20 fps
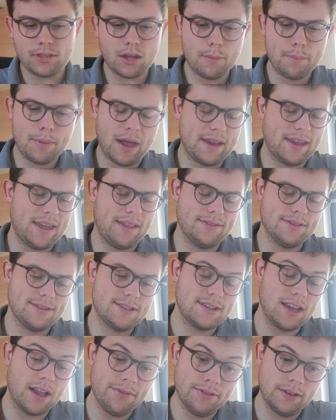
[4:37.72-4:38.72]
But against
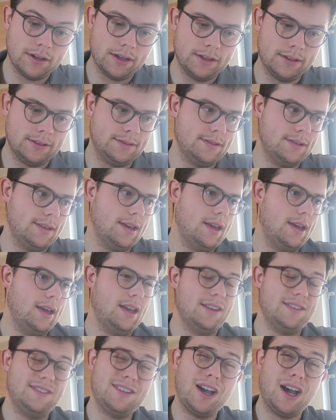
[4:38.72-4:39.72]
Sunderland,
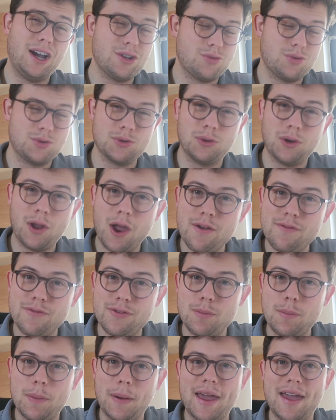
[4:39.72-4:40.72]
his touch was all over
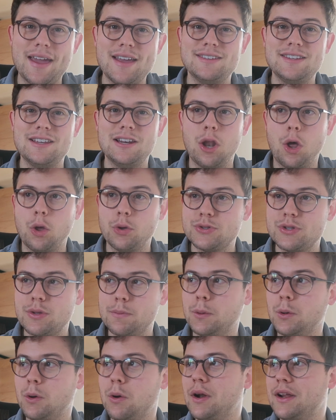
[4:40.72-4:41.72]
the place. He lost the
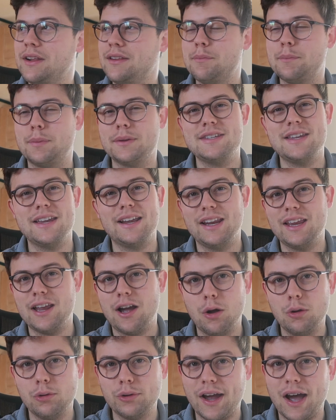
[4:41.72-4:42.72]
ball. He didn't particularly
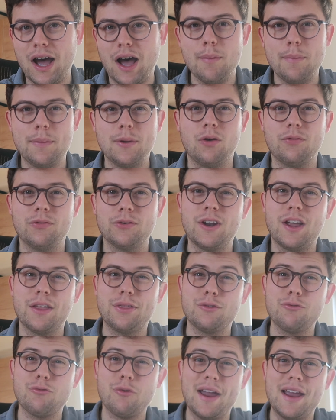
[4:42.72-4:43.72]
hold it up. He offered
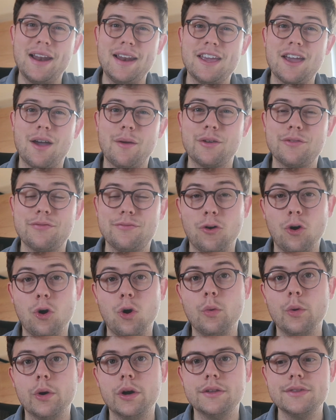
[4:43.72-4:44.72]
nothing really going
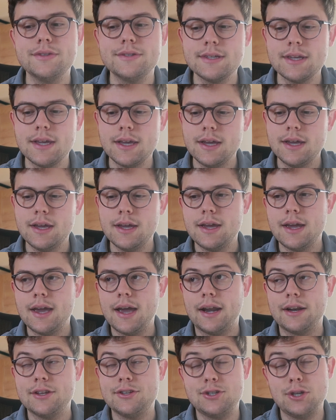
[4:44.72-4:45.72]
forwards.
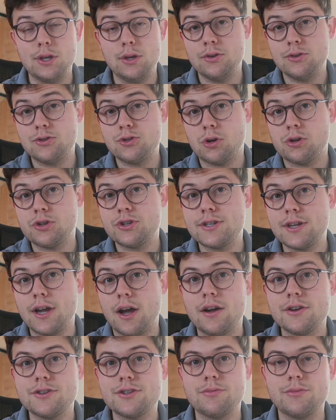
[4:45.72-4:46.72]
And as soon as Josh
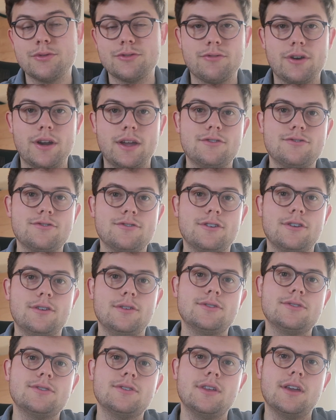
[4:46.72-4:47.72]
Sargent was
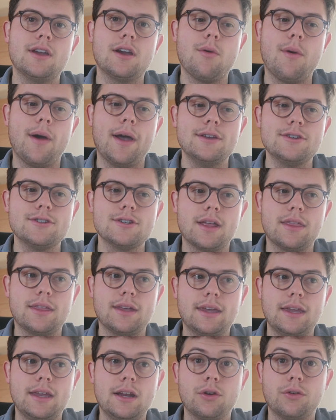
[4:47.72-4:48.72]
reintroduced to the equation, I
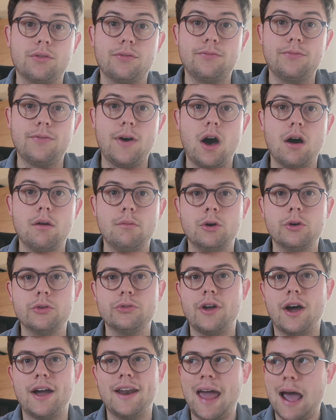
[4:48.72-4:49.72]
think he looked far more
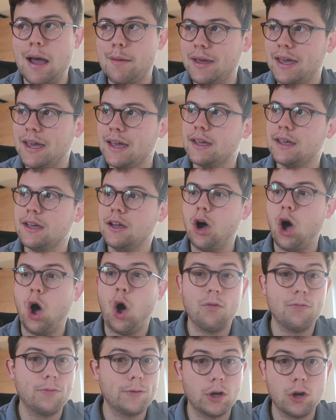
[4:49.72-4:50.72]
dynamic,
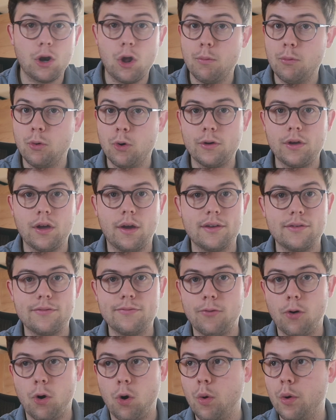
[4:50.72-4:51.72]
offered a lot more going
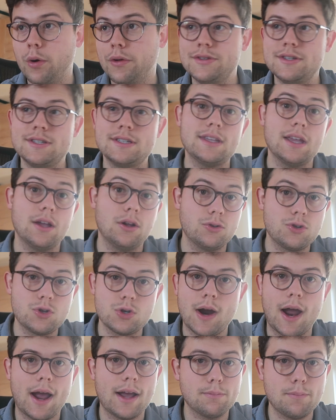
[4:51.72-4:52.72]
forwards, still
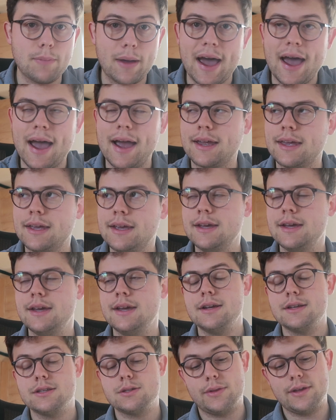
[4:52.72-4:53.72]
tracked back.
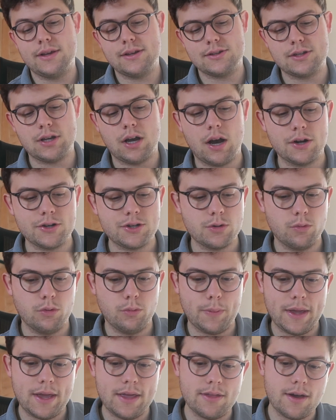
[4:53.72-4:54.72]
So I think Sargent will
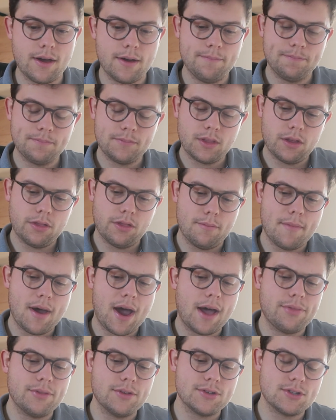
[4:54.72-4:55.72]
be the
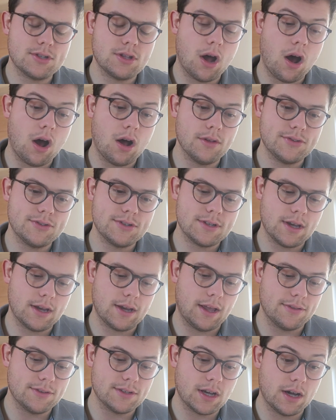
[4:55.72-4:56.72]
man that starts
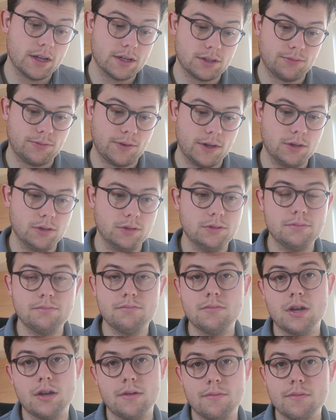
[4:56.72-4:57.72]
against Huddersfield.
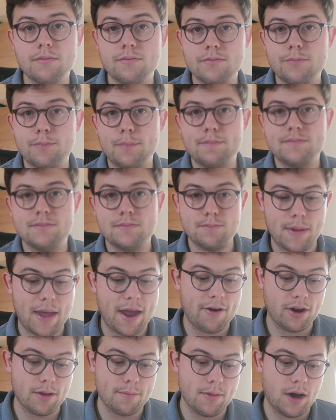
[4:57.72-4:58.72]

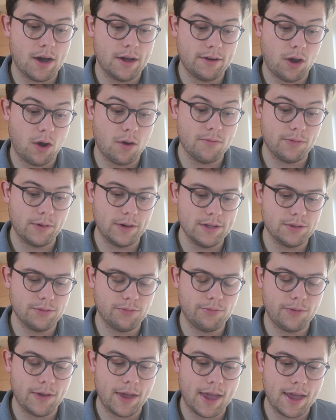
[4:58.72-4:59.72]
bearing in mind, hopefully he's
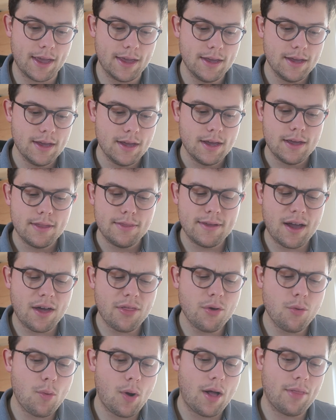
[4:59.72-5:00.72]
fit. The
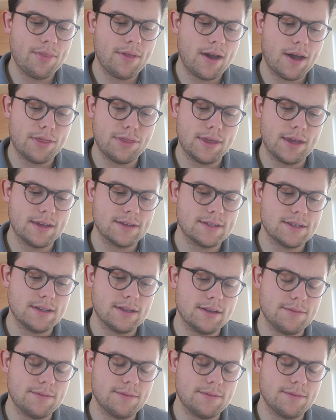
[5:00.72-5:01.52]
other one that I think's...